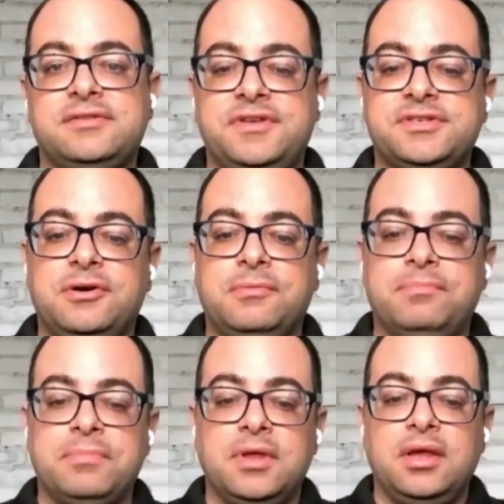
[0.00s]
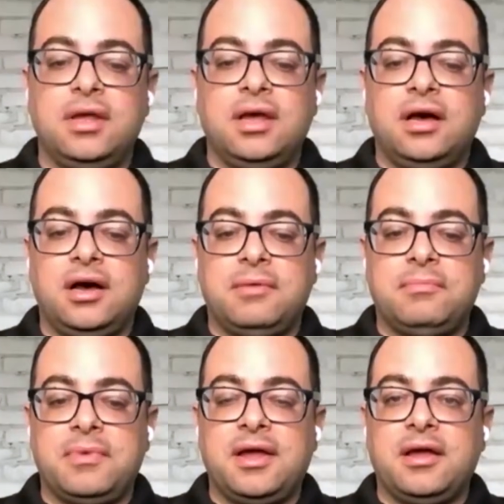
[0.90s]
fiscal
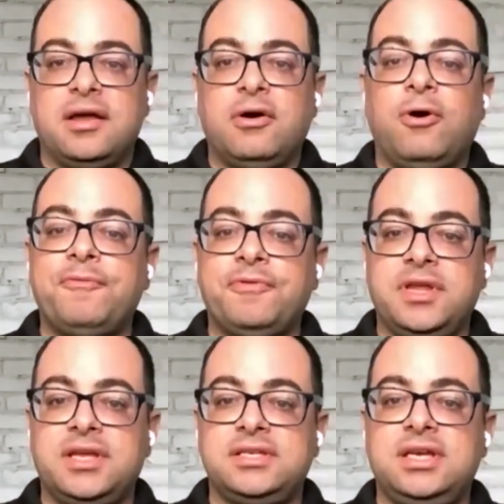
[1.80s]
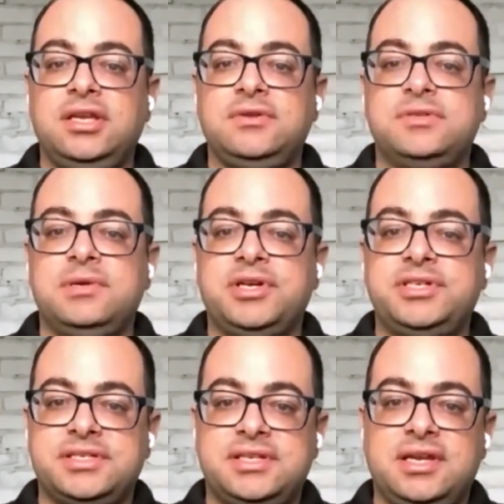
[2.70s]
hopefully continues to
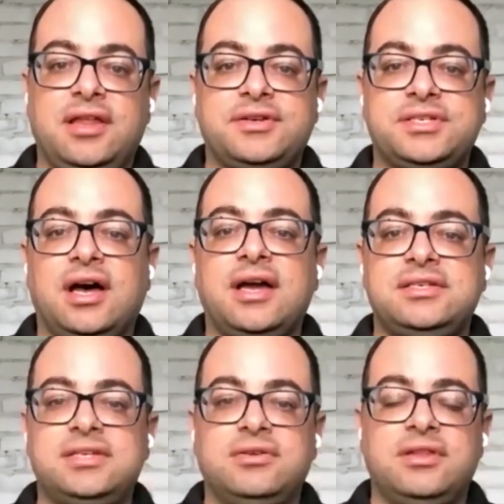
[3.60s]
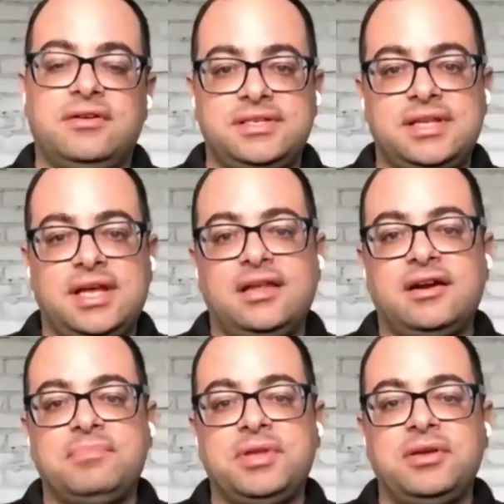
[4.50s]
bridge us to the other side until there is that
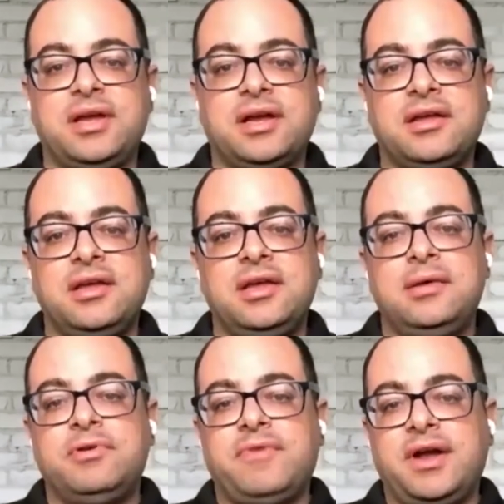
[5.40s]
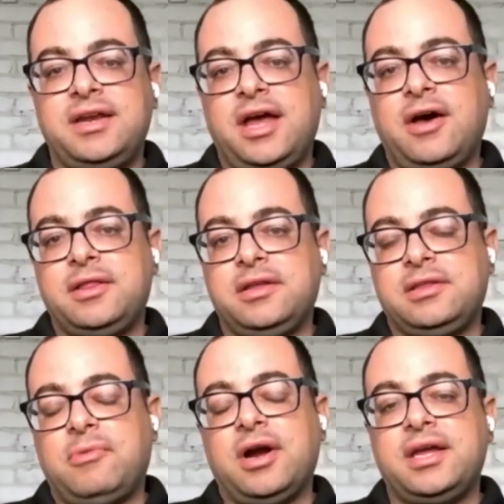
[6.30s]
therapeutic. But right now, I think
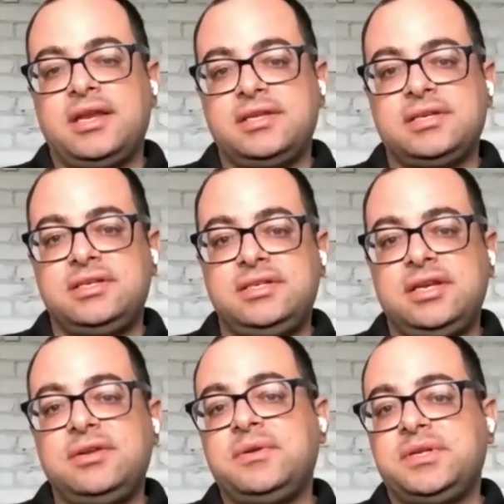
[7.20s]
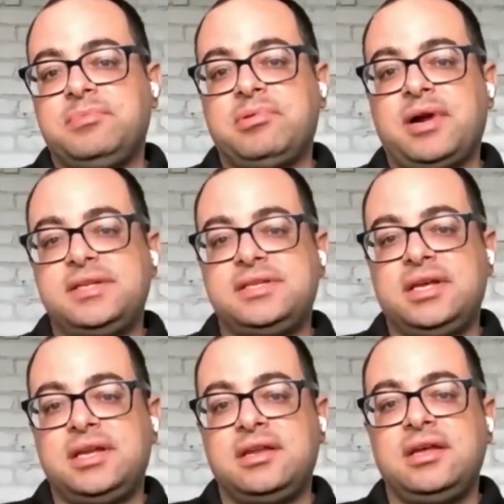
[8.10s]
the market is continuing to price
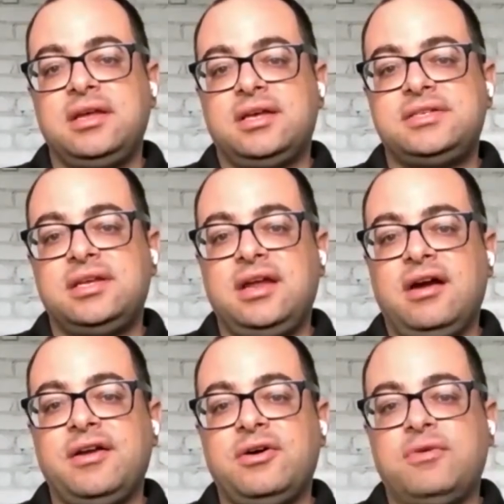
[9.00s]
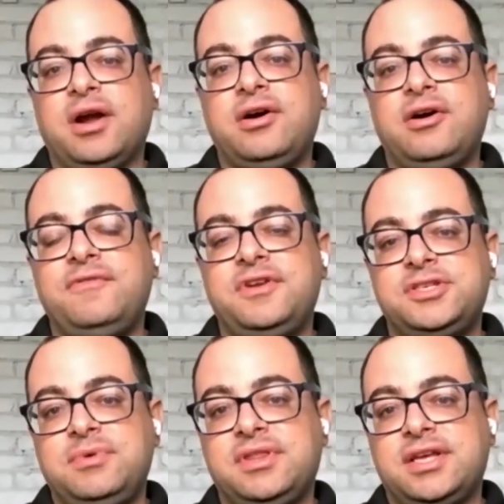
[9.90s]
in a scenario where COVID
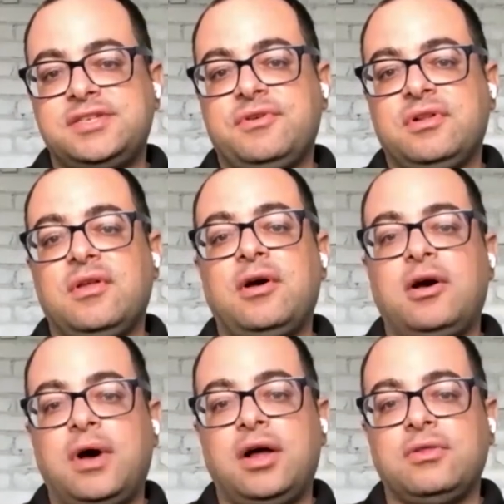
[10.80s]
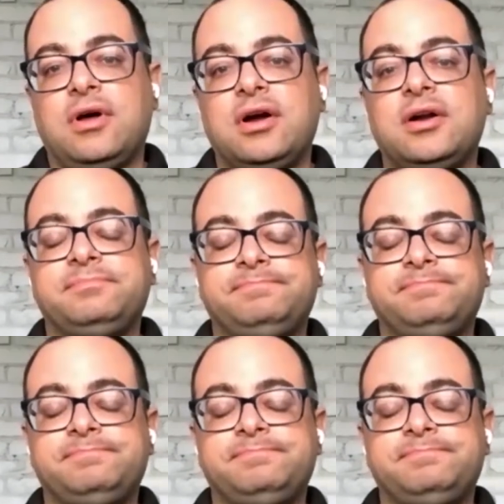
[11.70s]
is with us for a while longer.